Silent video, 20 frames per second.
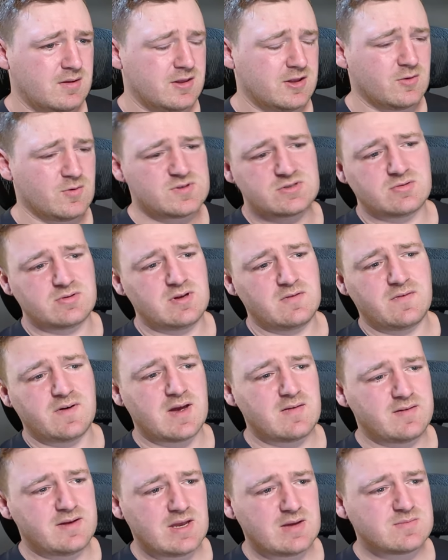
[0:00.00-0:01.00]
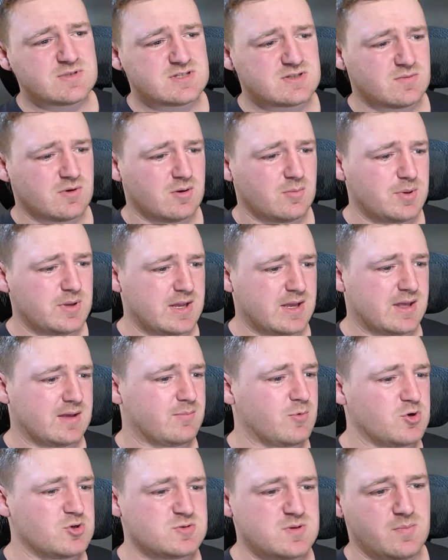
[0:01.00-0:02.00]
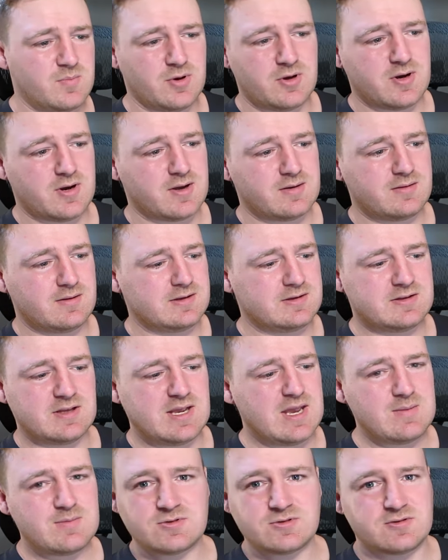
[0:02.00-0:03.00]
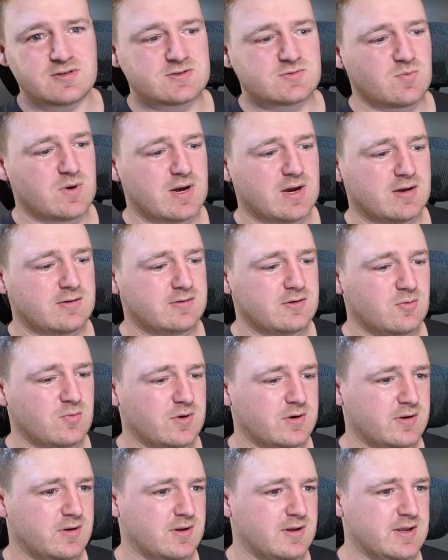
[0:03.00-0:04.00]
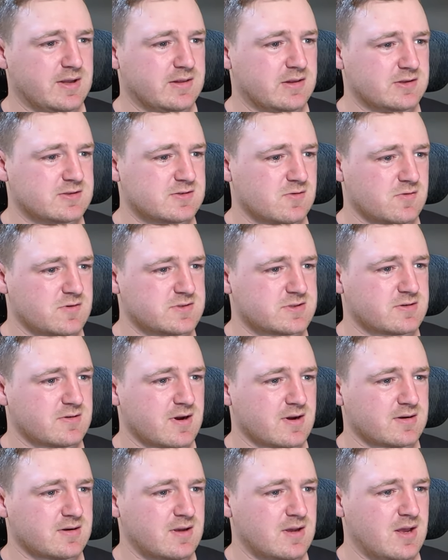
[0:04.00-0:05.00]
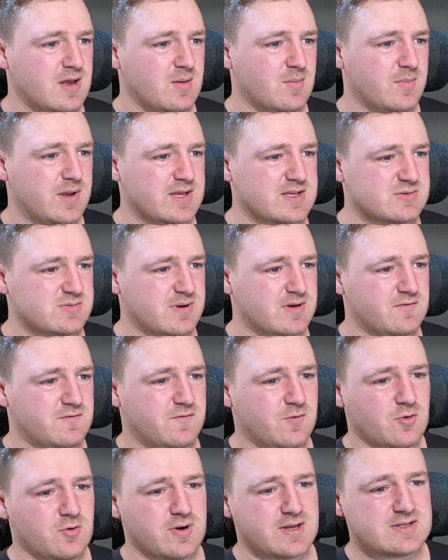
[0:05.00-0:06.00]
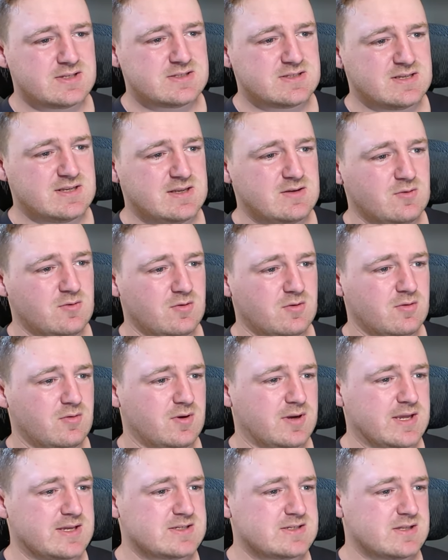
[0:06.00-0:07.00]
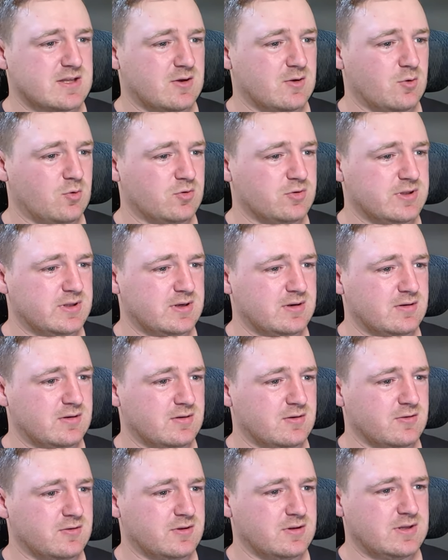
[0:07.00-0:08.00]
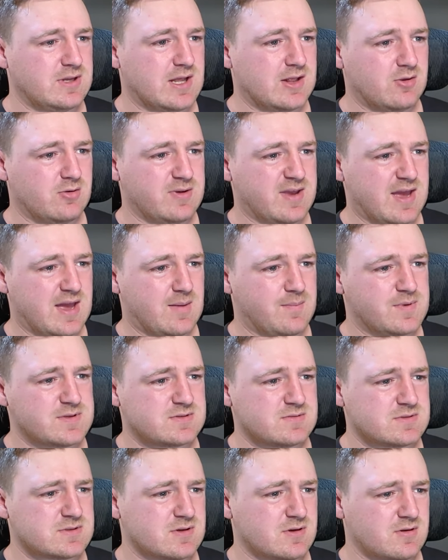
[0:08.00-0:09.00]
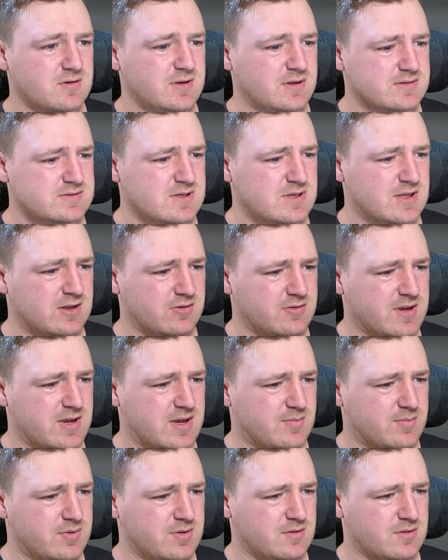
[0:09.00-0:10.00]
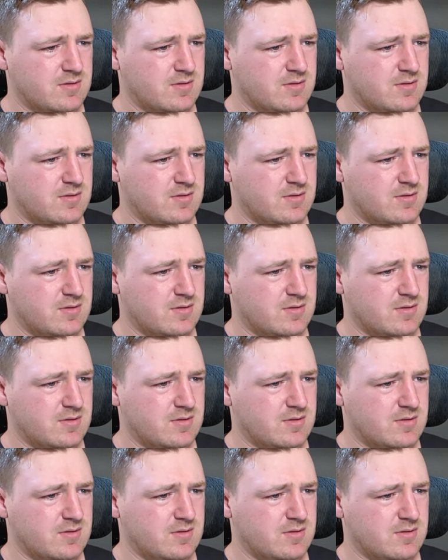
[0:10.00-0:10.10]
There was only 5 games as well, but yeah, like most people got, like, the games are just wild. No one could get the scores correct. But yeah, so we had 4NZ gets the golden, or the yellow cap is what it's called. Is it yellow cap?